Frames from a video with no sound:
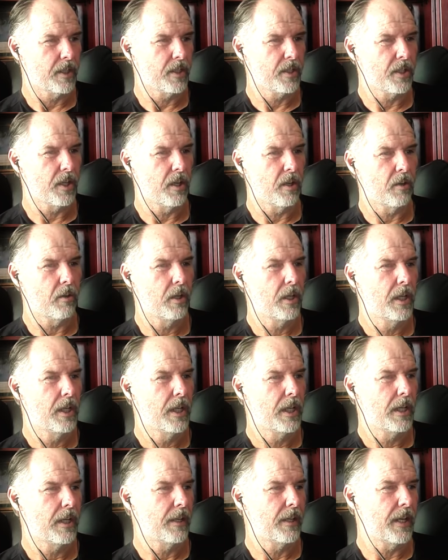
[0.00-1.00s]
So
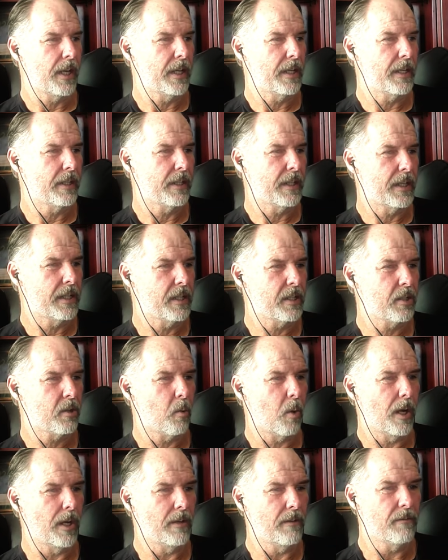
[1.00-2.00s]
that's
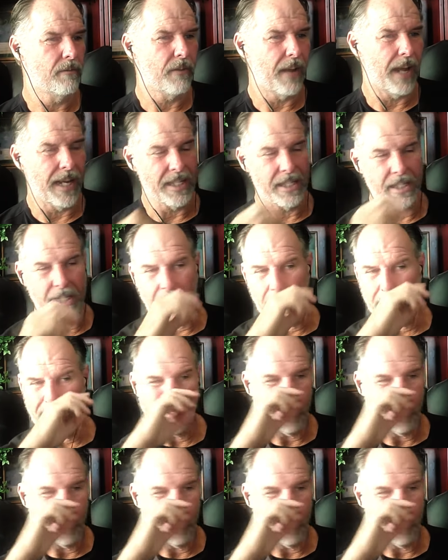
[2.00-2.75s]
quite fascinating.